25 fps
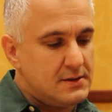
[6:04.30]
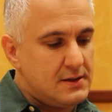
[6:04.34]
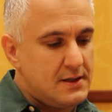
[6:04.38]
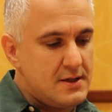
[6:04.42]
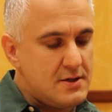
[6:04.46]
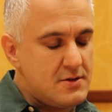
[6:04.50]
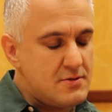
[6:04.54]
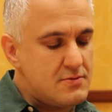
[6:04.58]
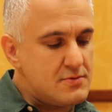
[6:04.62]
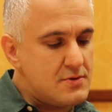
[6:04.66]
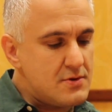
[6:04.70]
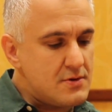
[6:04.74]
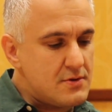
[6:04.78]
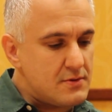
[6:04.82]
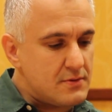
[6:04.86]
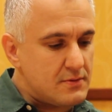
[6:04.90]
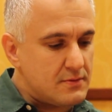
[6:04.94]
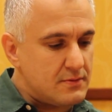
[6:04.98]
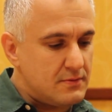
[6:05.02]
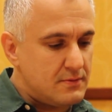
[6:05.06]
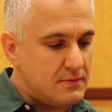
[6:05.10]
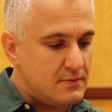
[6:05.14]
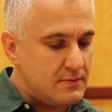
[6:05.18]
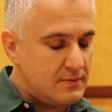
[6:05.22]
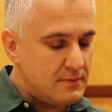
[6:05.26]
I don't
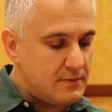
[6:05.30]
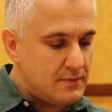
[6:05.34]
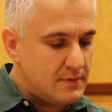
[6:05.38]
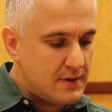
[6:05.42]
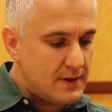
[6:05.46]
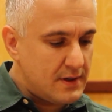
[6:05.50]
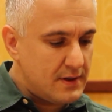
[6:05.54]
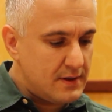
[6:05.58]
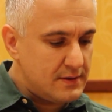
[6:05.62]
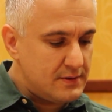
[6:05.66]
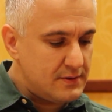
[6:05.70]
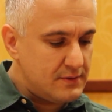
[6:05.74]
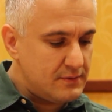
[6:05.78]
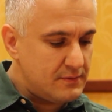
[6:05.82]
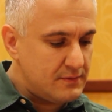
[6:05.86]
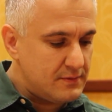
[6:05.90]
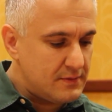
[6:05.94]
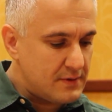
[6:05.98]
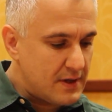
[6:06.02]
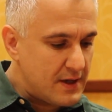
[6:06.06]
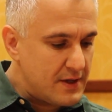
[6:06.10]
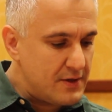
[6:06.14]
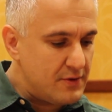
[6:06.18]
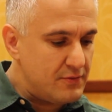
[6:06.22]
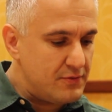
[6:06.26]
know.
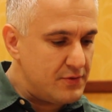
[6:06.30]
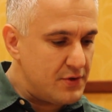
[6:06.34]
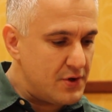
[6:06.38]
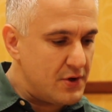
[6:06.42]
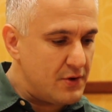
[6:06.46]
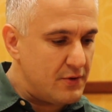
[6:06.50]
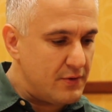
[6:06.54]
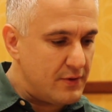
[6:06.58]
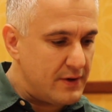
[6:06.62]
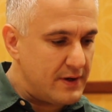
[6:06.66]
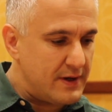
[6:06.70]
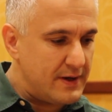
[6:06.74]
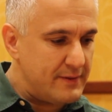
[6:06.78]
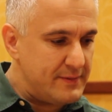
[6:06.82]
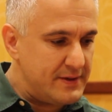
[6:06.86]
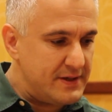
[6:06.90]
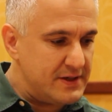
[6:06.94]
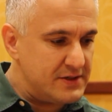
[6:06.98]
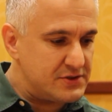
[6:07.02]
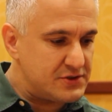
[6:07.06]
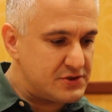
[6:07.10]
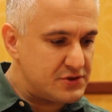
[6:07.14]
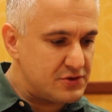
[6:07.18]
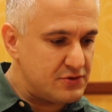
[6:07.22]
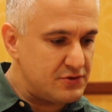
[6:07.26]
I don't know. I mean,
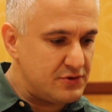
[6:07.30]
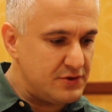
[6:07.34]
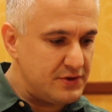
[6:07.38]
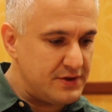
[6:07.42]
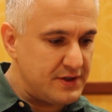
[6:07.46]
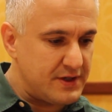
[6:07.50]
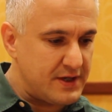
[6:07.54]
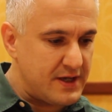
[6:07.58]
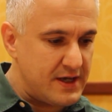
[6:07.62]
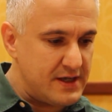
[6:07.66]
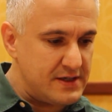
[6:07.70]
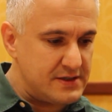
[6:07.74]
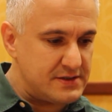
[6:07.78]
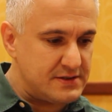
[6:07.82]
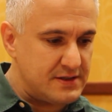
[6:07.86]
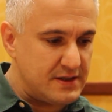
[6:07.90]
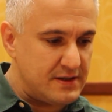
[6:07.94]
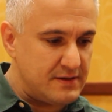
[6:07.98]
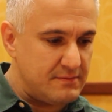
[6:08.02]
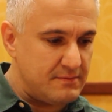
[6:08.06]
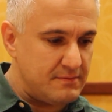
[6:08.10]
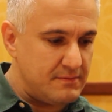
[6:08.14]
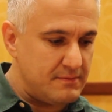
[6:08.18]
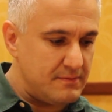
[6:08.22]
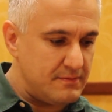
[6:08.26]
it's certainly the case that
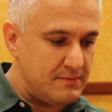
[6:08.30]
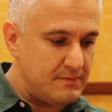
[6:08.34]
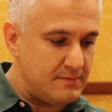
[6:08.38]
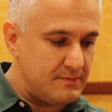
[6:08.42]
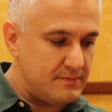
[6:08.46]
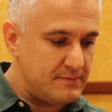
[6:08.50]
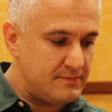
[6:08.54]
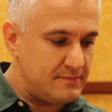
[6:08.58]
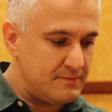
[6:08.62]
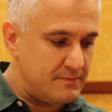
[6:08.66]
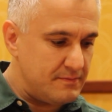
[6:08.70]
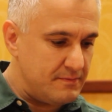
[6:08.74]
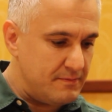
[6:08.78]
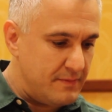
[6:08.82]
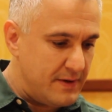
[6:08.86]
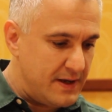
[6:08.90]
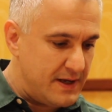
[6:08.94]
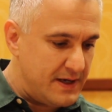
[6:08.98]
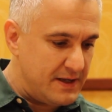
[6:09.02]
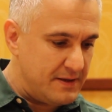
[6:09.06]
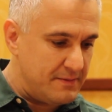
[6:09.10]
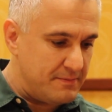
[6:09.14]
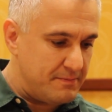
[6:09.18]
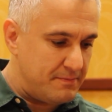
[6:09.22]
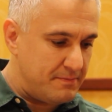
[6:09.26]

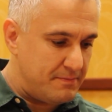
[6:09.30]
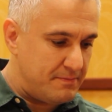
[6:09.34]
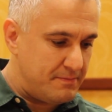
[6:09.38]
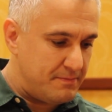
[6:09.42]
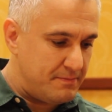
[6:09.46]
many.